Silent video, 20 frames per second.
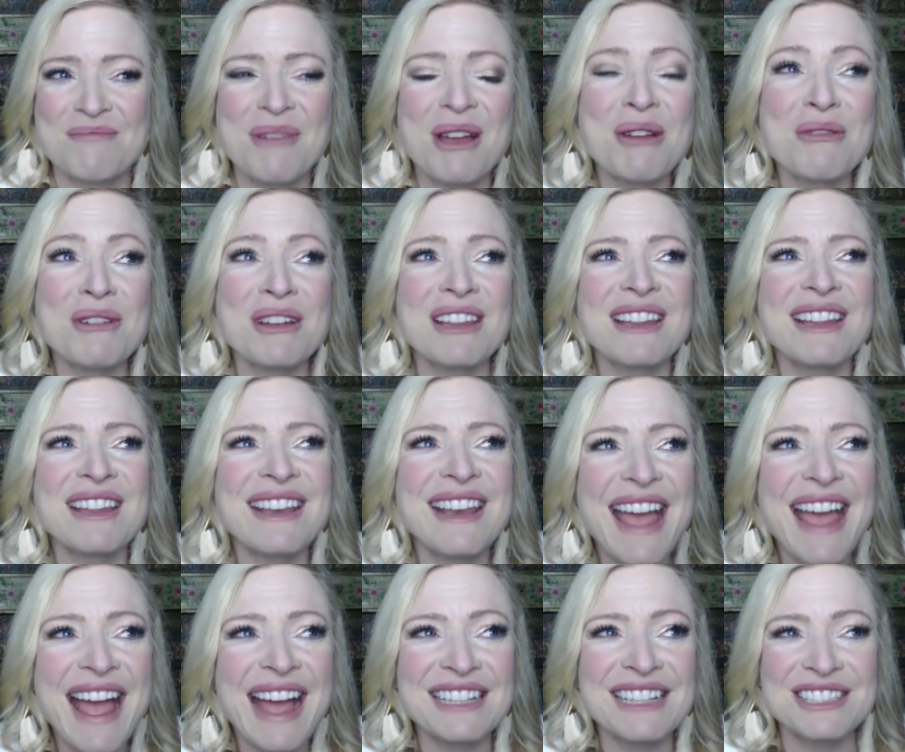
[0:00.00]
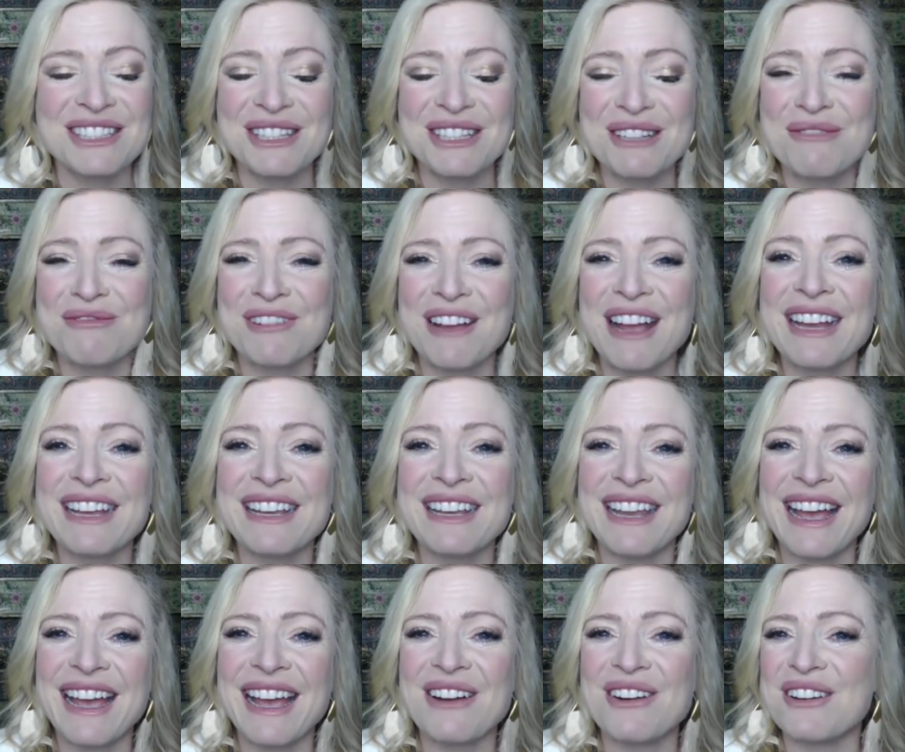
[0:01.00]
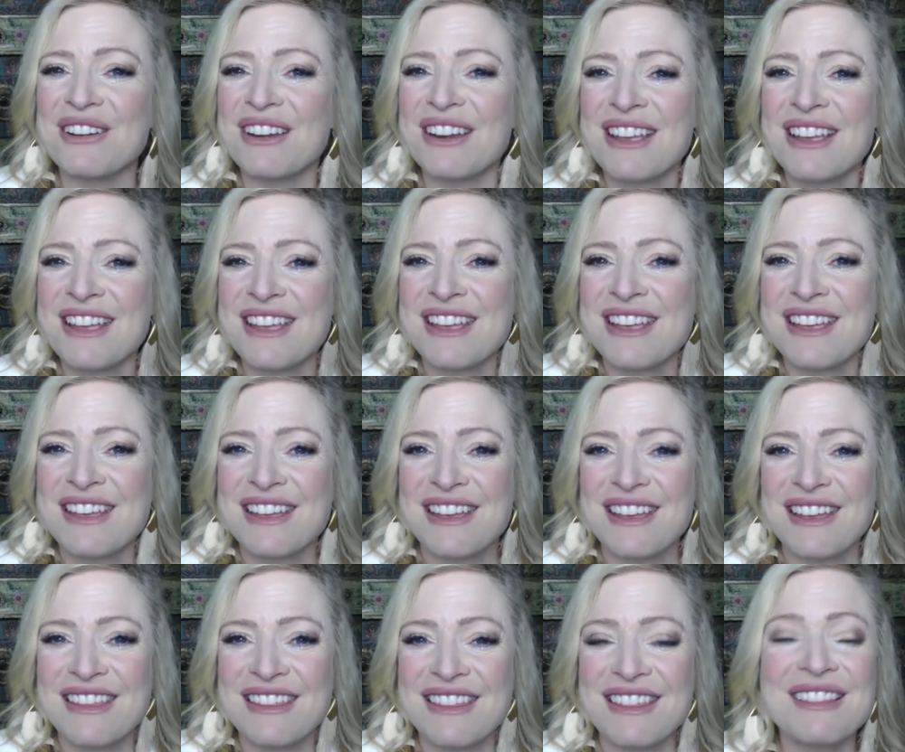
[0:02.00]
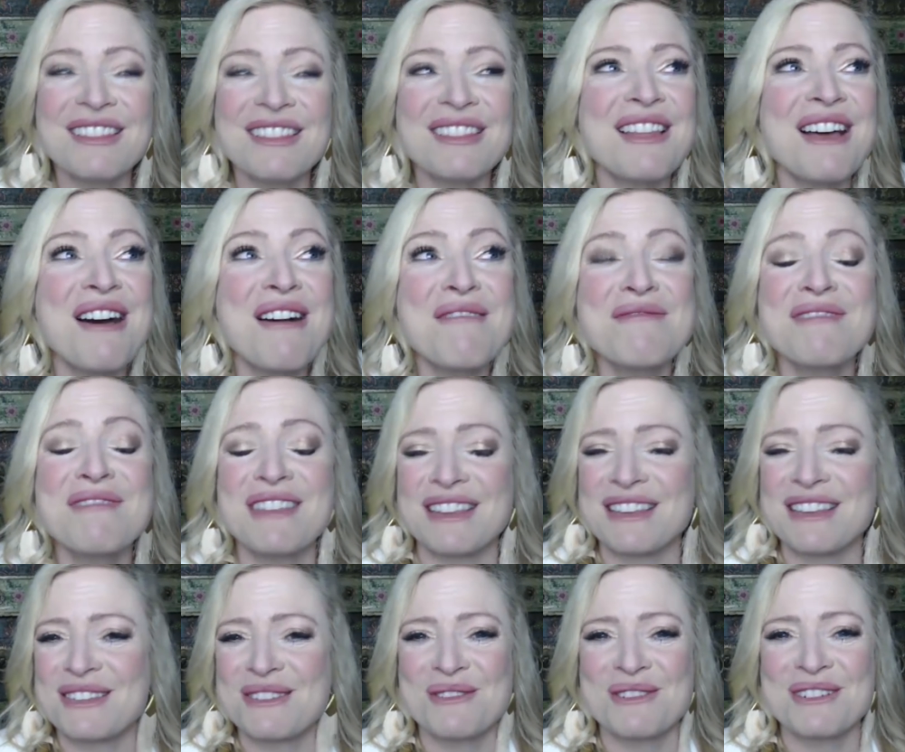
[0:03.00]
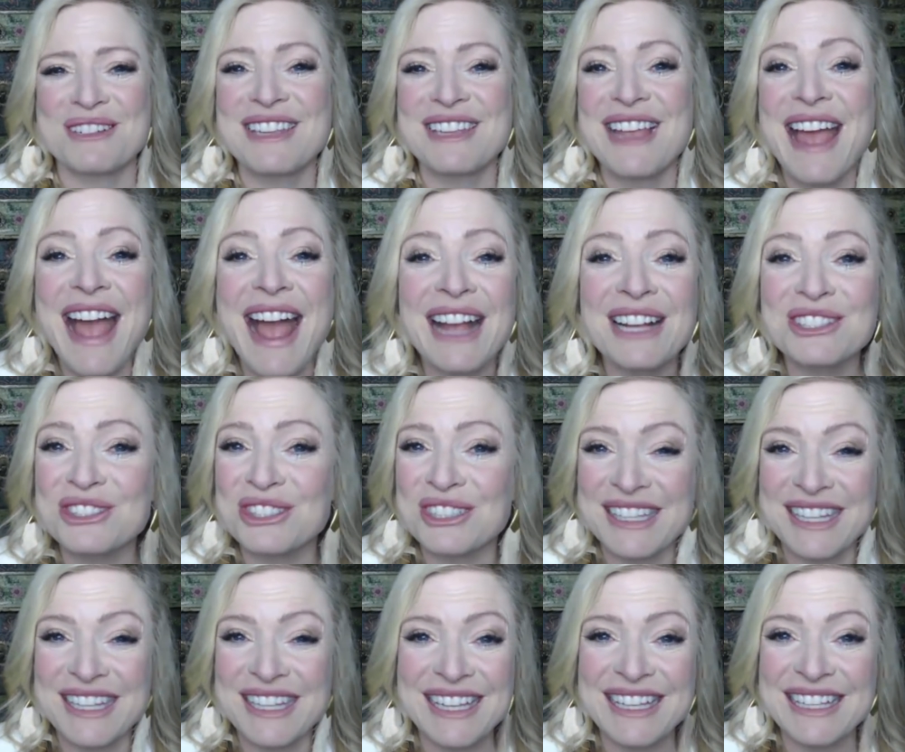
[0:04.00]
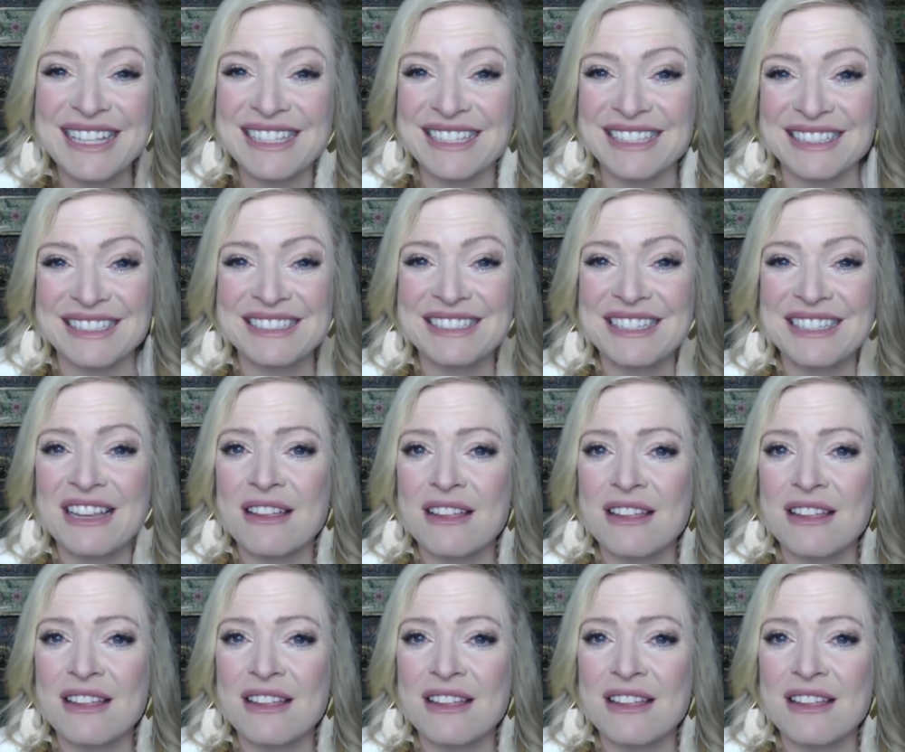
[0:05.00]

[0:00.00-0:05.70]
by willing to actually find out the love that Source actually is.